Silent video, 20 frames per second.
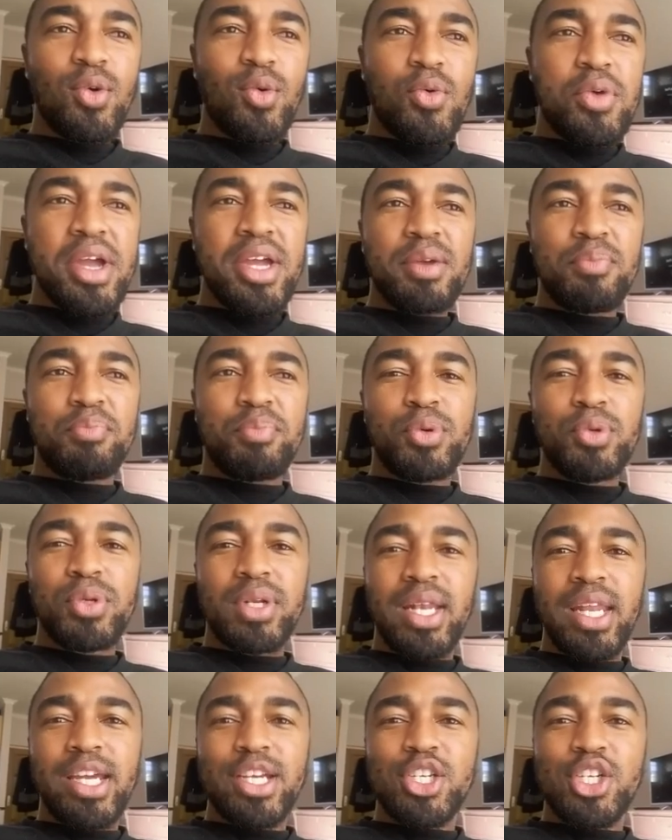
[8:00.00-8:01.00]

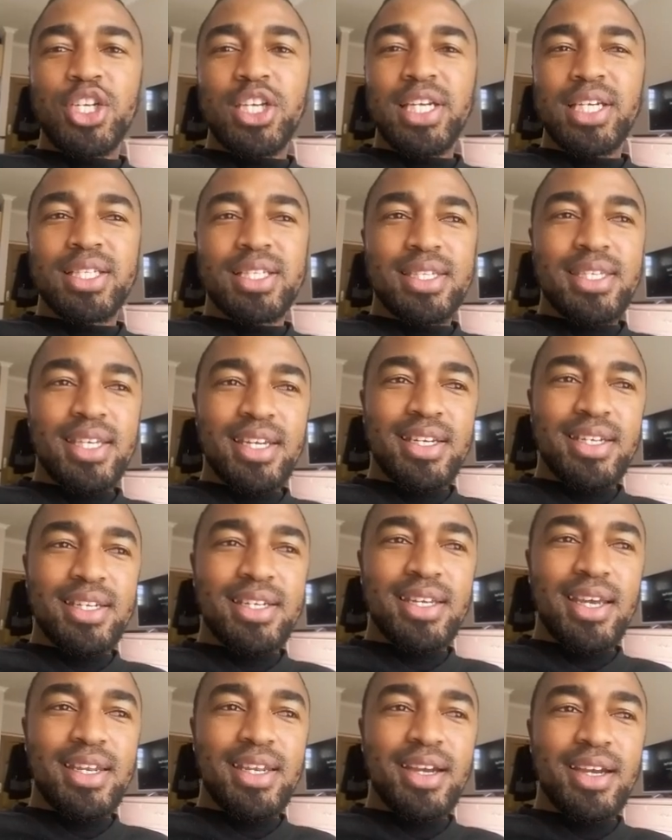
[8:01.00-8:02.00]
bootleg jeans
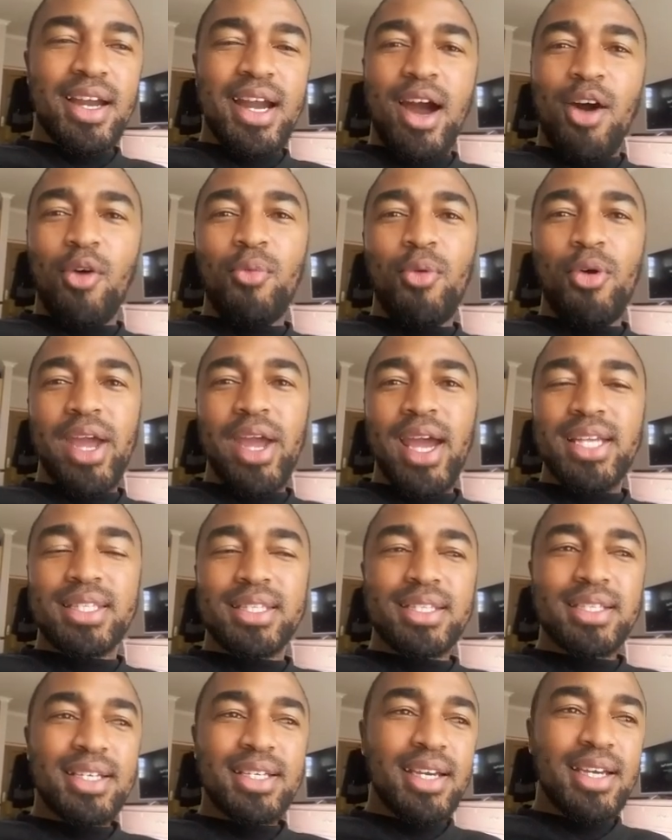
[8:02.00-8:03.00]
and a cowboy
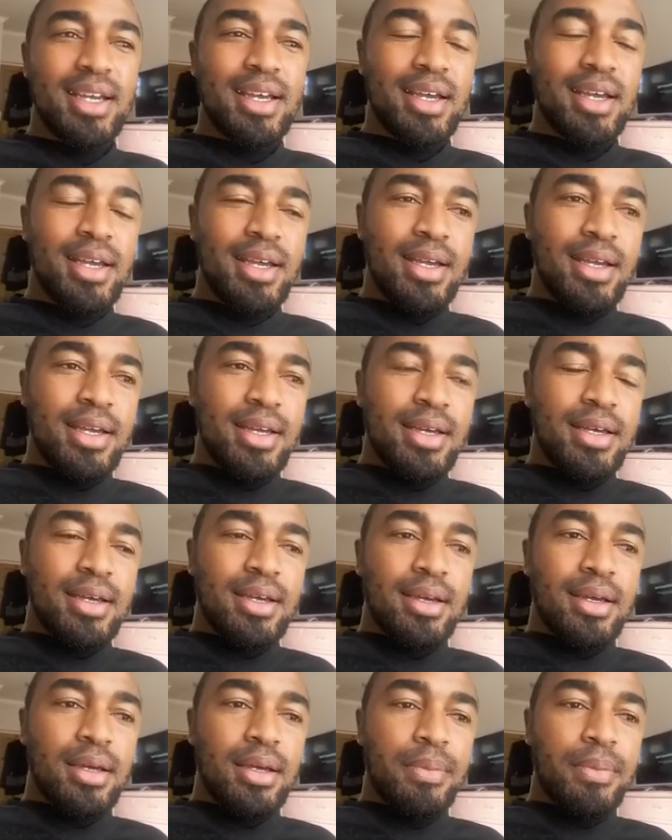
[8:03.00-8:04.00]
hat.
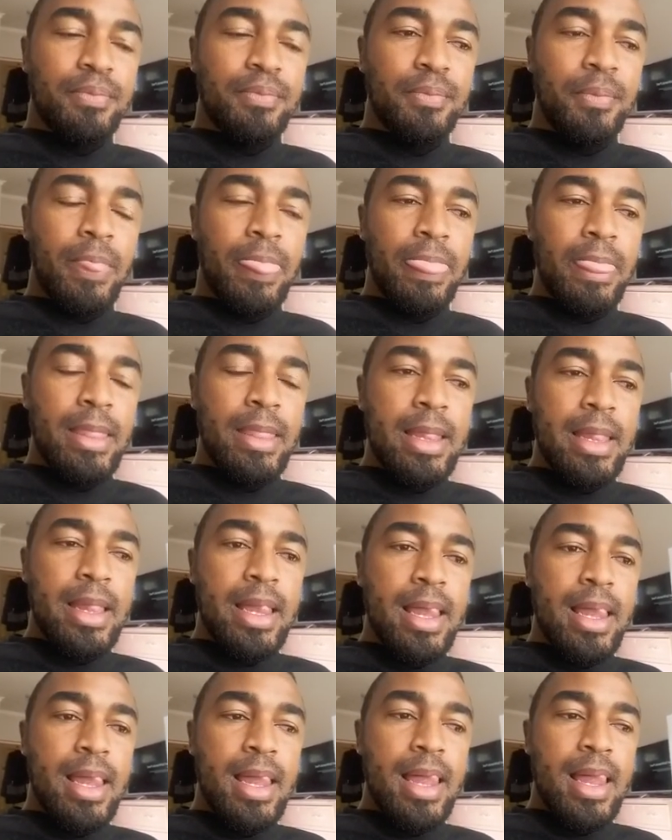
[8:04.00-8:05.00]
And
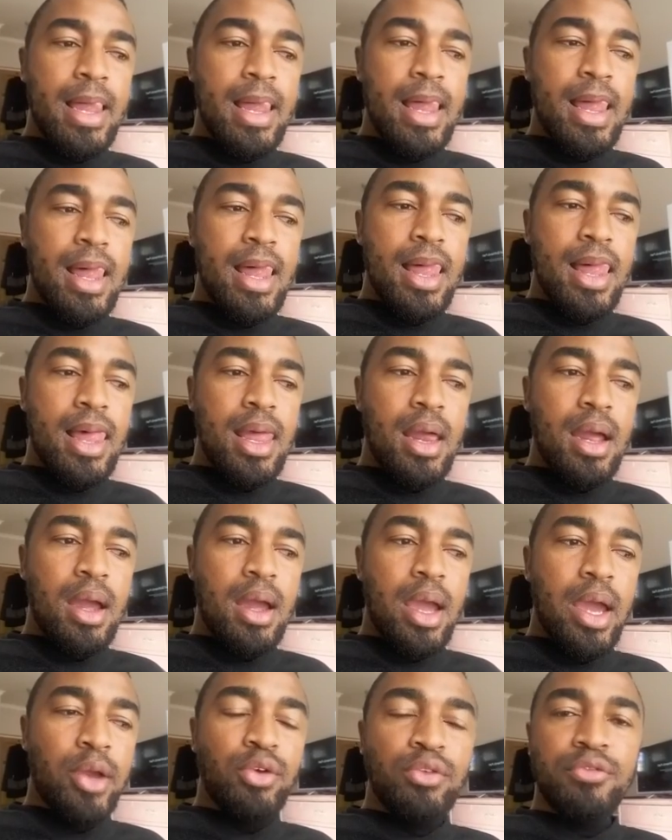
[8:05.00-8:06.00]

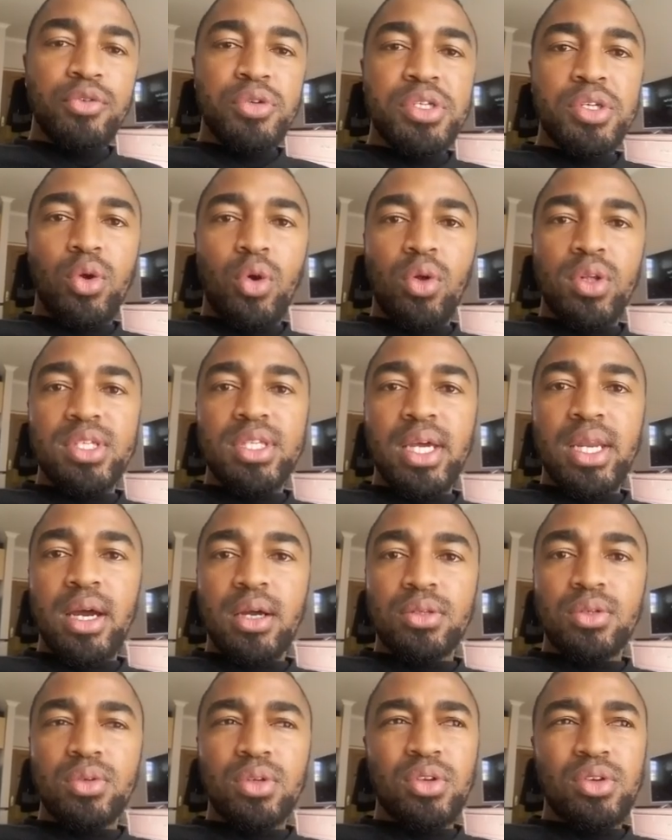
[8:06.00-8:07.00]
Vusi calls that
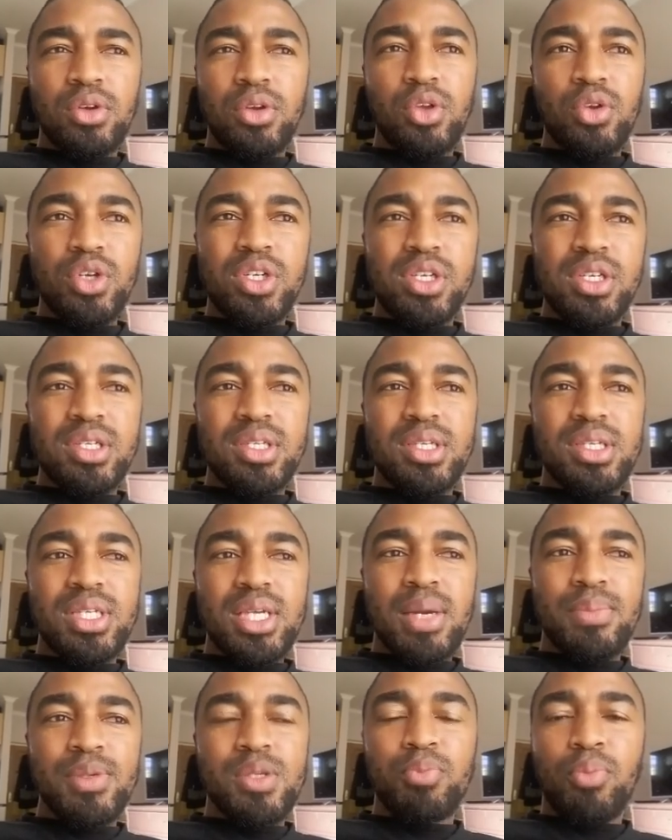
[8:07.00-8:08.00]
out. Look, you're just
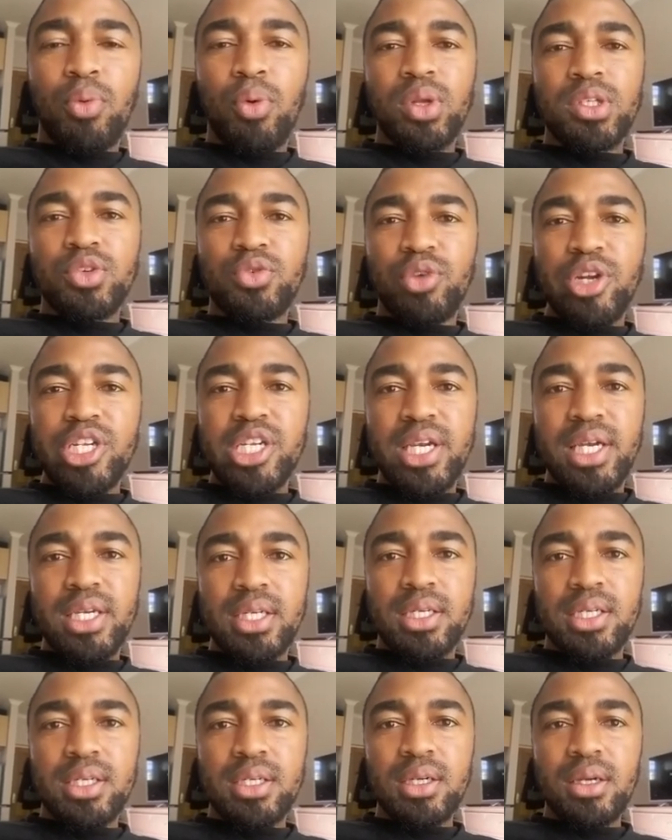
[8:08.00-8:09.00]
some spoiled rich
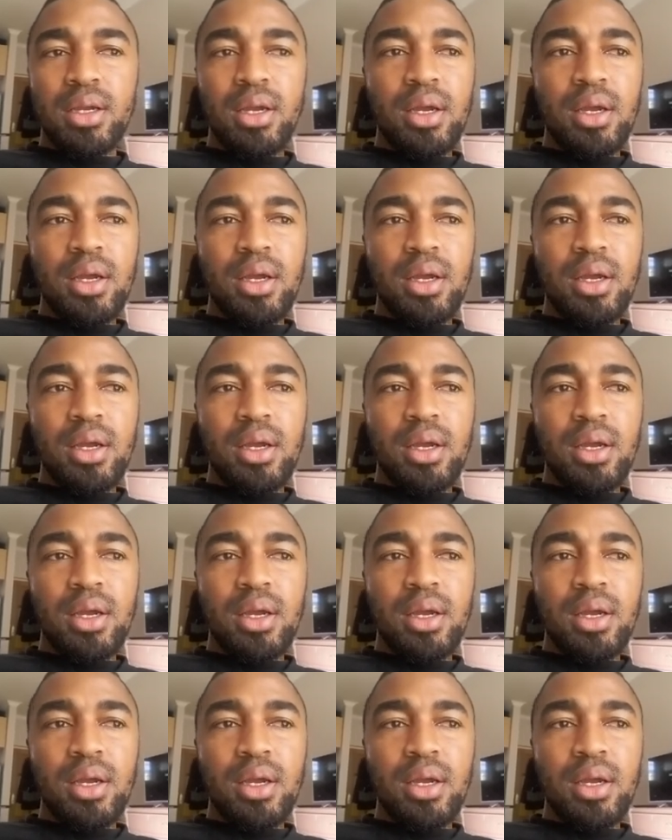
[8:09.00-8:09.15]
kid.